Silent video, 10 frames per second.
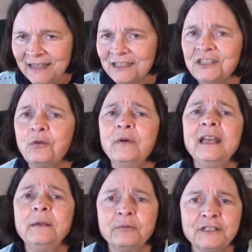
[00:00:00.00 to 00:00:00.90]
So when
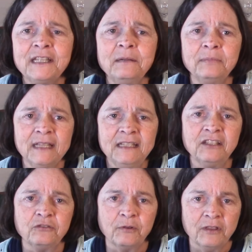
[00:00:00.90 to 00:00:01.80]
I present
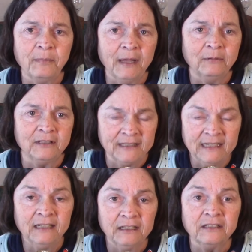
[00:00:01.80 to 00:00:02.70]
places where the Bible is
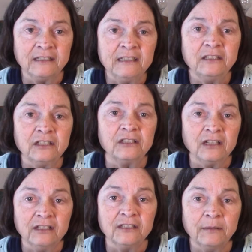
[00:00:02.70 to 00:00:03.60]
inconsistent
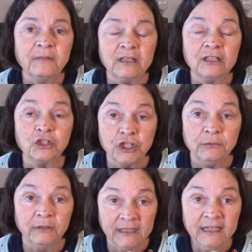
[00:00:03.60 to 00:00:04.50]
on something that she
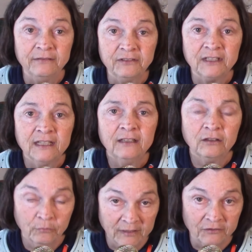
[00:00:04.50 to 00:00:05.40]
believes,
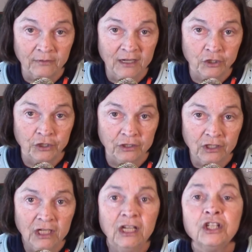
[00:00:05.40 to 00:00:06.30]
the resurrection,
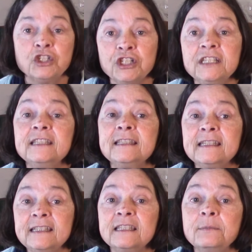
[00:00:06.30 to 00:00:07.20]
she
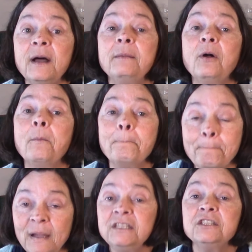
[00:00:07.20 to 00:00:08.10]
insists the Bible
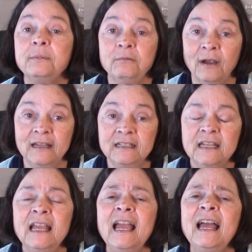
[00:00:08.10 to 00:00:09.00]
must be right,
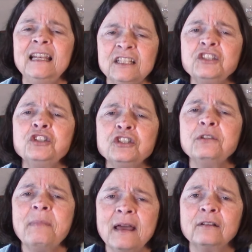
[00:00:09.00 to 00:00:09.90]
and it's just
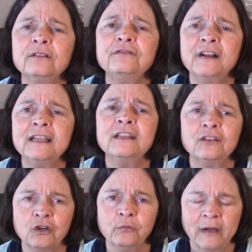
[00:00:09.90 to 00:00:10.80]
a matter of finding the
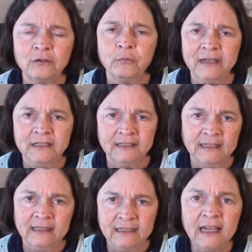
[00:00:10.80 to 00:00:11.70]
correct way to see
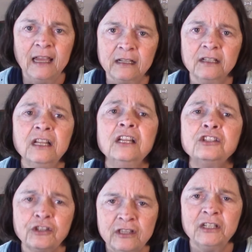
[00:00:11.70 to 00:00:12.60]
the data
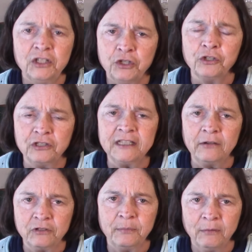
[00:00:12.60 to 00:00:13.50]
so that it turns
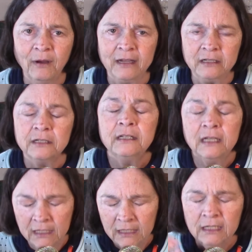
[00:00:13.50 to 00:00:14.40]
out to be right.
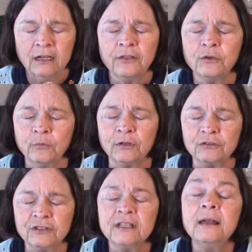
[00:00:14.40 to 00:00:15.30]
In other
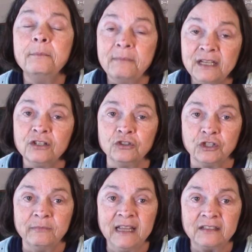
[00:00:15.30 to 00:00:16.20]
words, mental
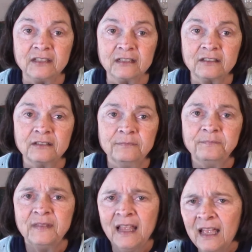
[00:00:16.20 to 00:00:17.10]
gymnastics.
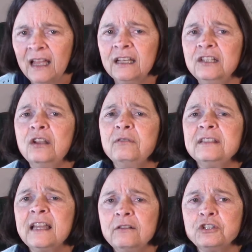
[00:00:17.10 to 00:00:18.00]

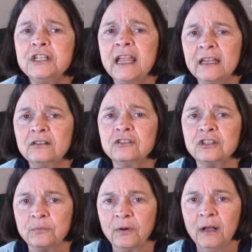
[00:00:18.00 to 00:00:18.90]
Notice how she handles
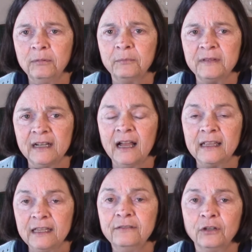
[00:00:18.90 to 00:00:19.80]
the problem that I
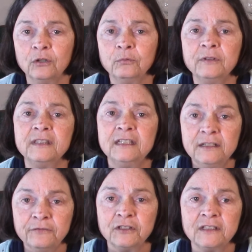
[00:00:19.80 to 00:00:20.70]
give her with the
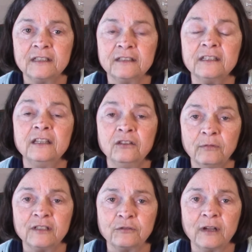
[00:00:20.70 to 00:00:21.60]
differences in the
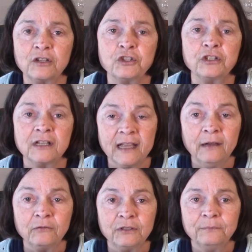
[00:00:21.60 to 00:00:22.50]
resurrection
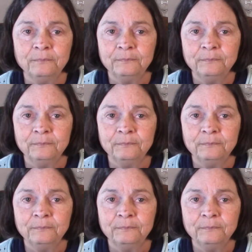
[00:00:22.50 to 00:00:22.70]
account.